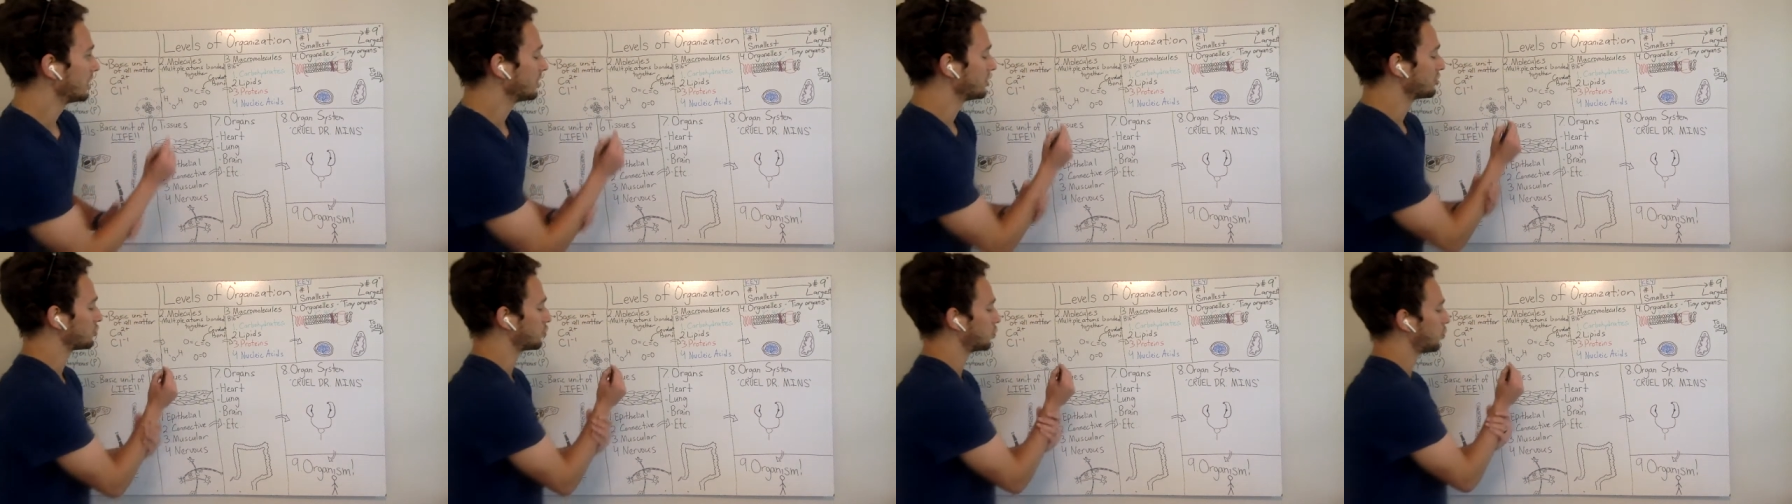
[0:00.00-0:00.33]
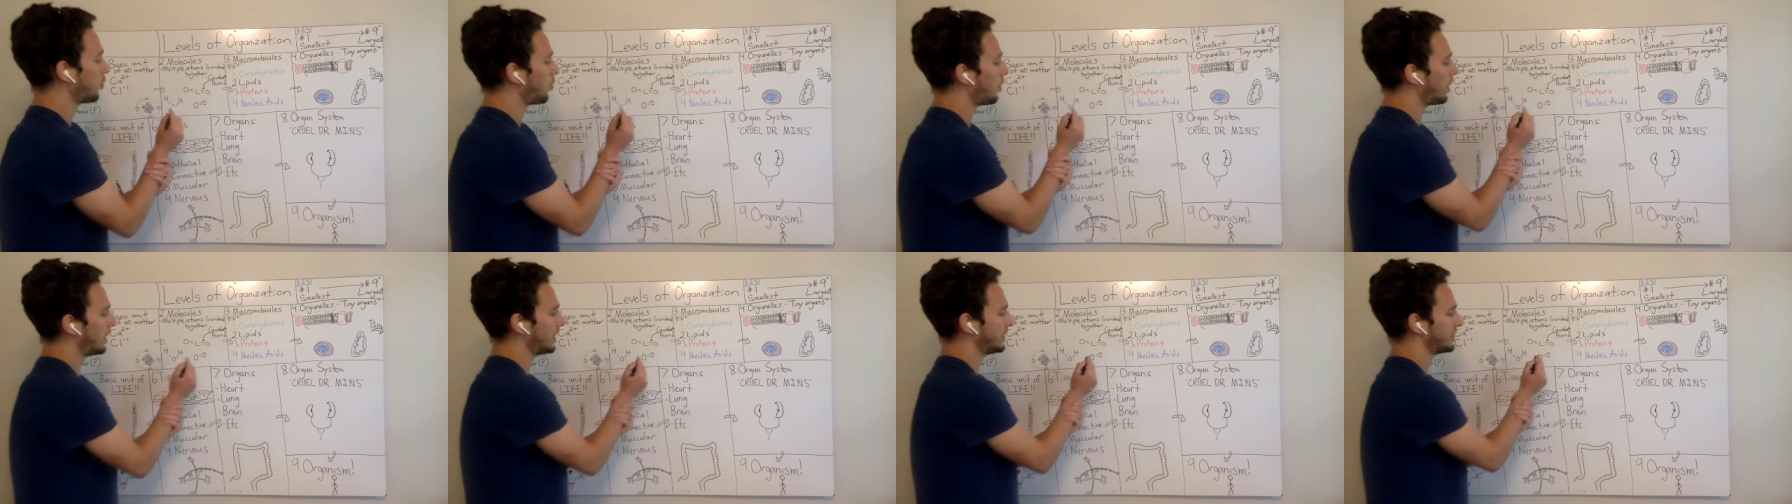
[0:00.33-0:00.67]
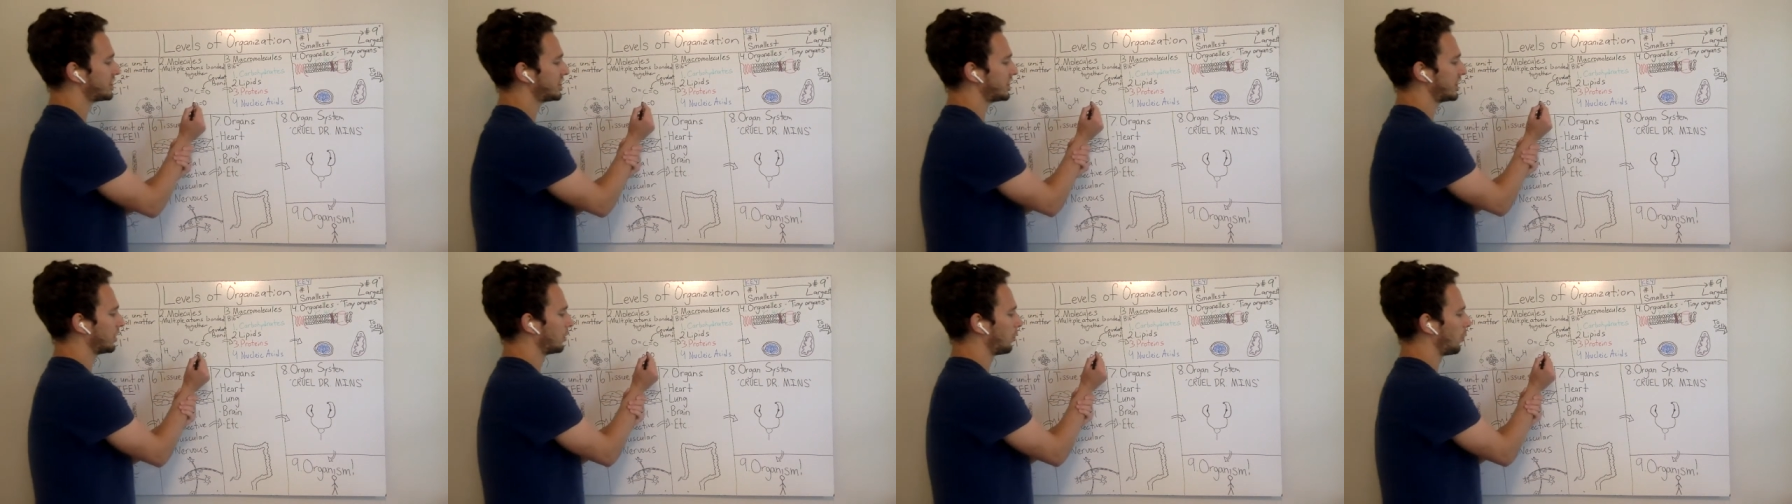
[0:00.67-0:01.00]
is
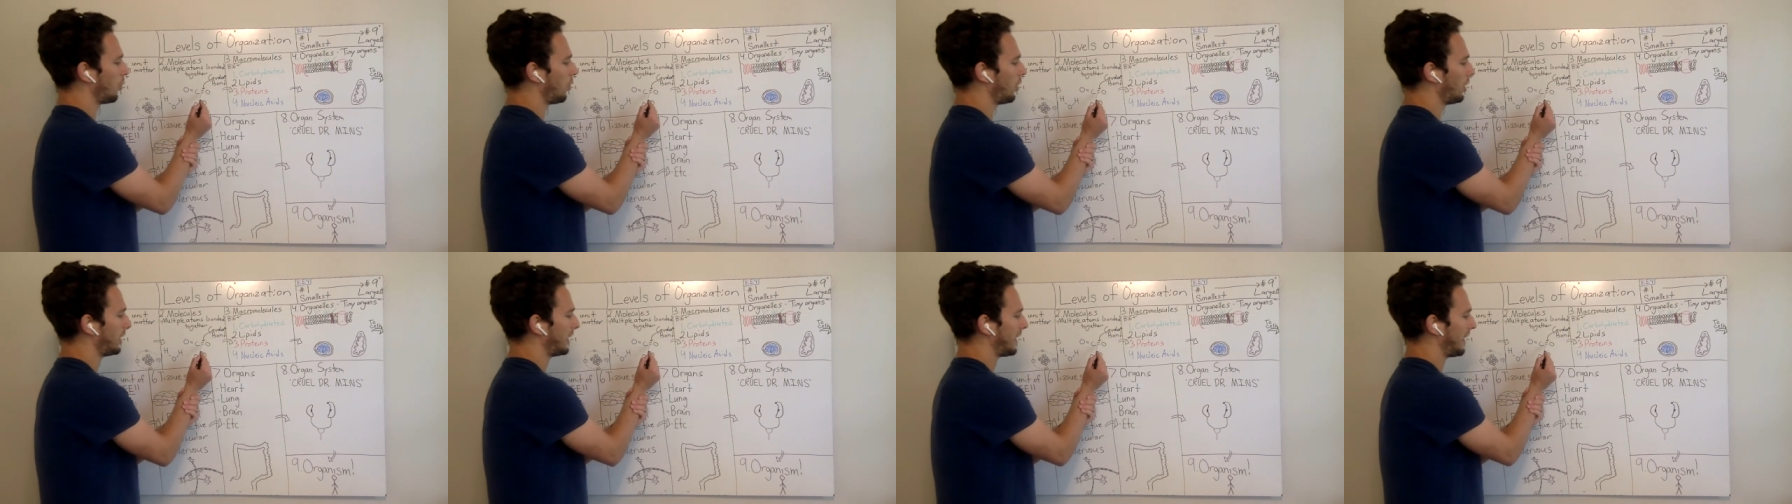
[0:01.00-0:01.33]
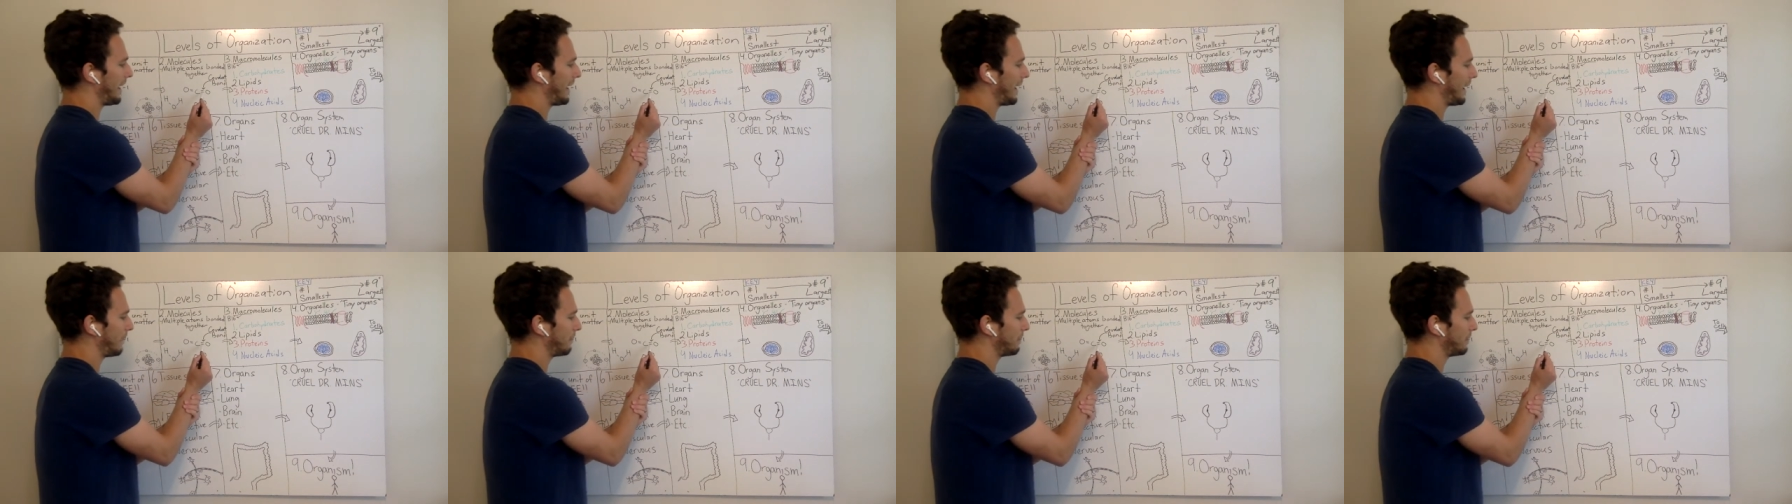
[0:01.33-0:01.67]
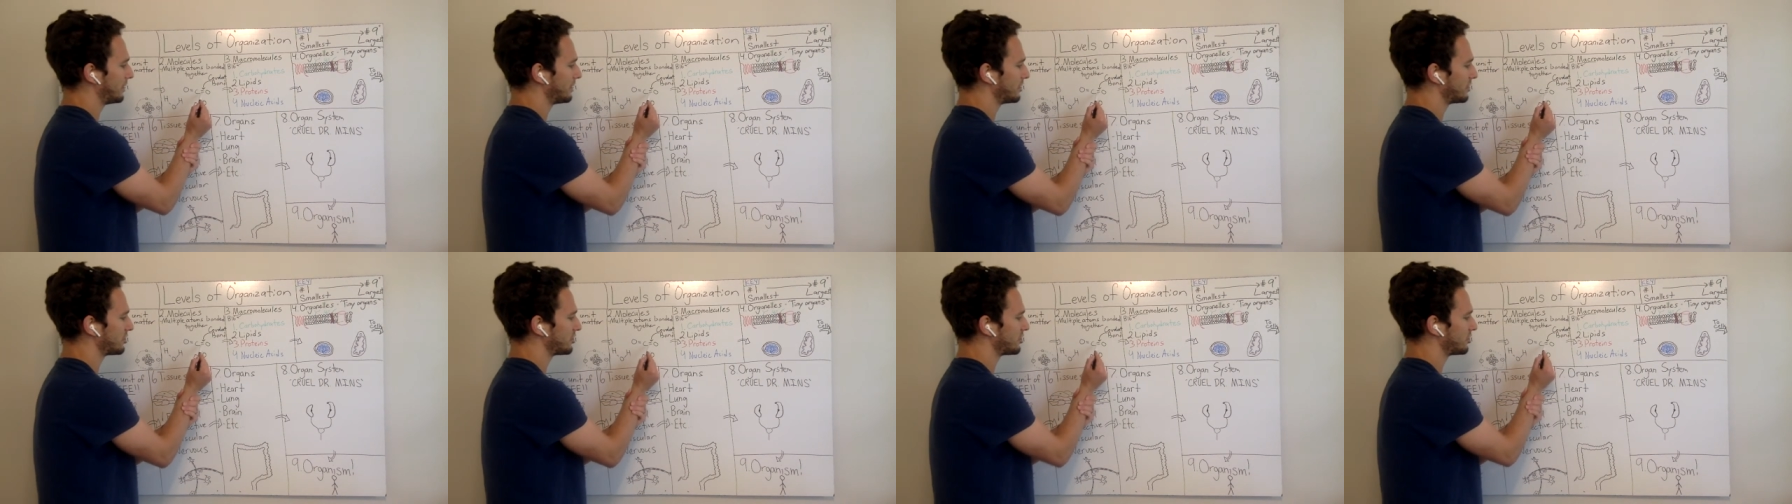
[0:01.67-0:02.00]
watching what
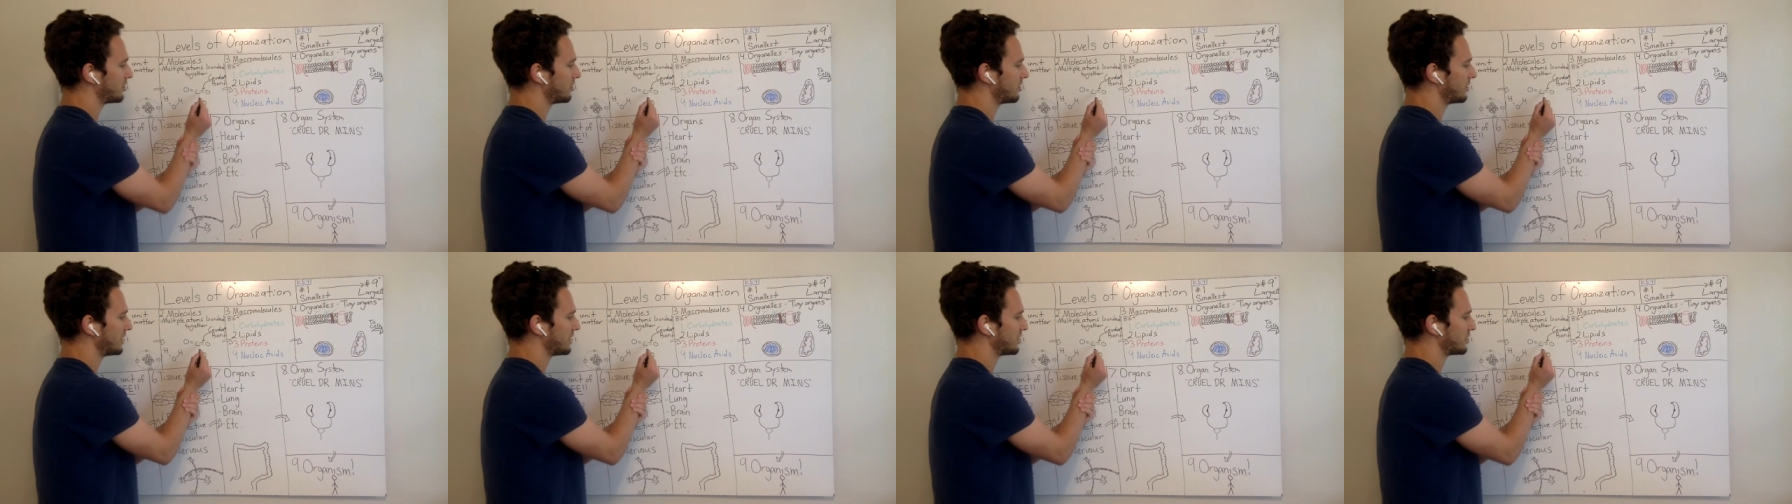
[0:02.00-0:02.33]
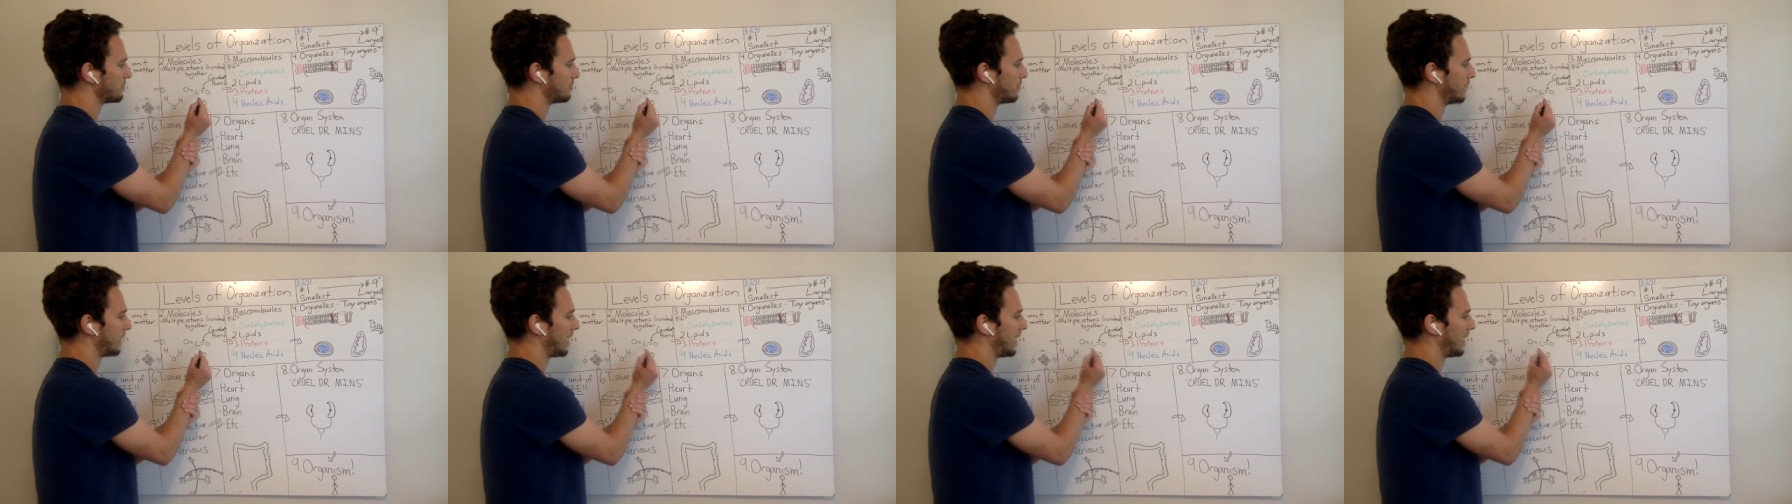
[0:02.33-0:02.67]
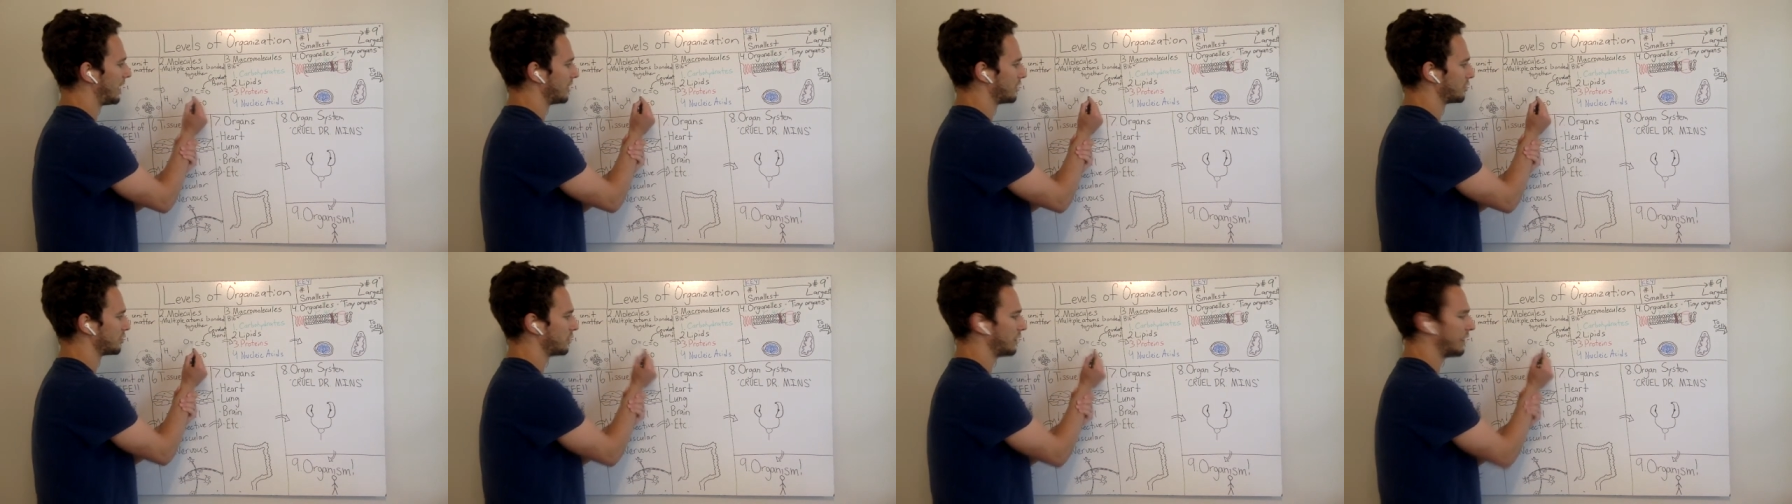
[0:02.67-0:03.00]
happens to these
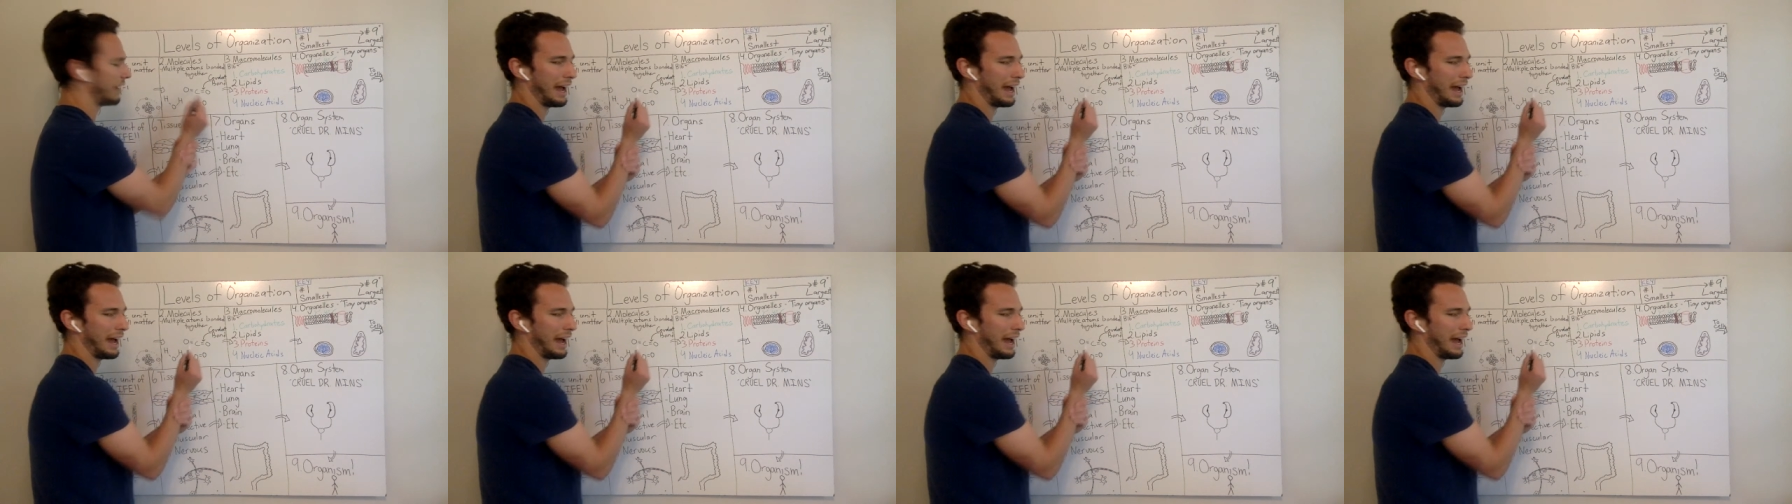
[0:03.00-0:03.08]
bonds,